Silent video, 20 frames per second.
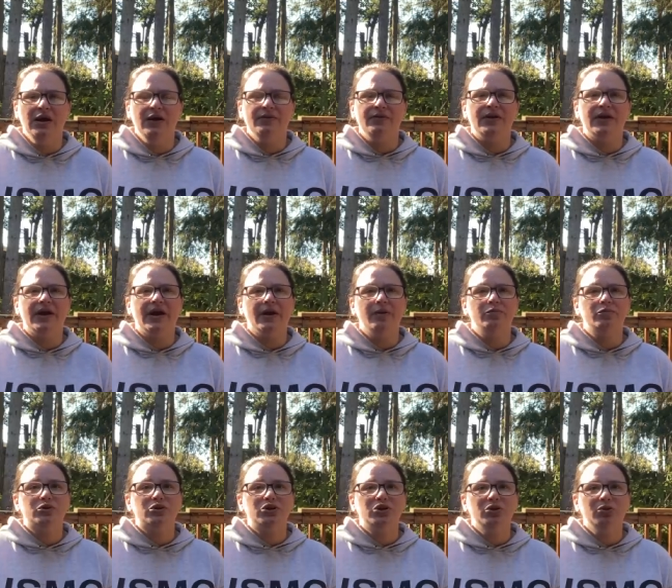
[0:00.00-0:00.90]
I think I'm
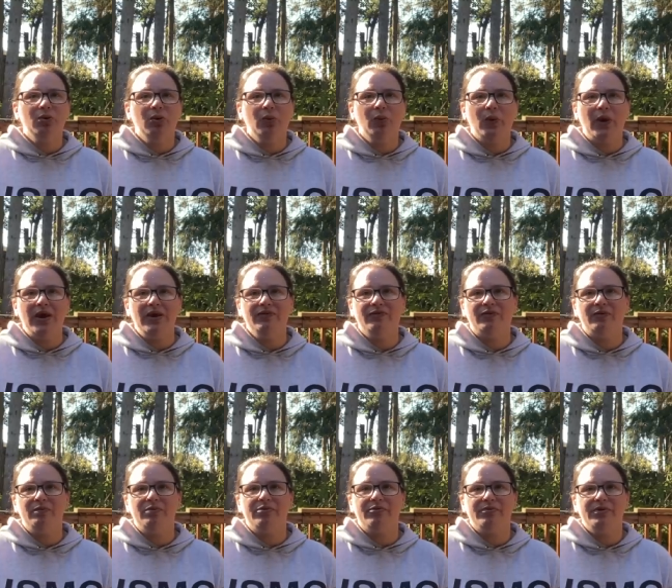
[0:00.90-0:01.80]
two away
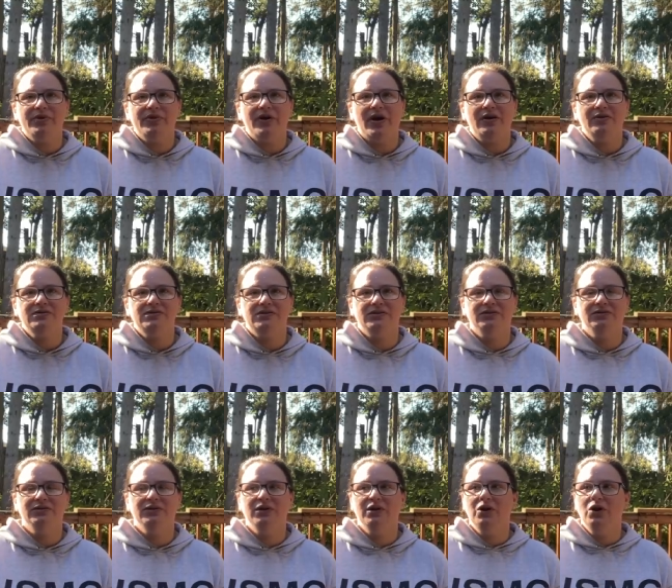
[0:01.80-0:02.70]
from 3,000,
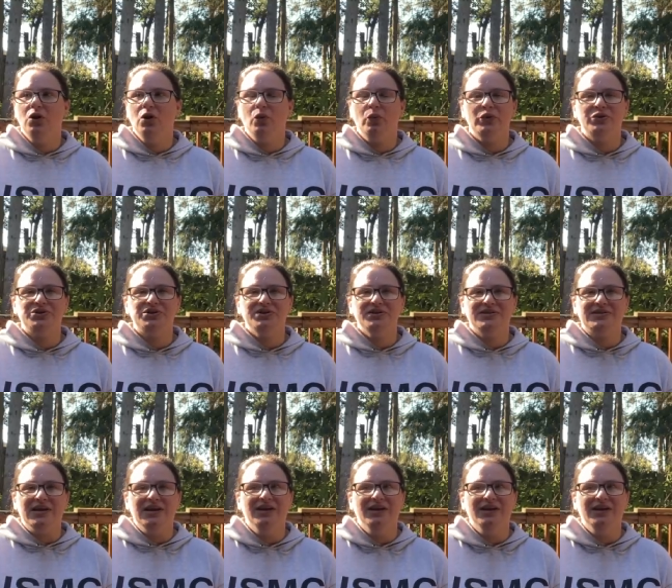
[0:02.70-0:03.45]
which is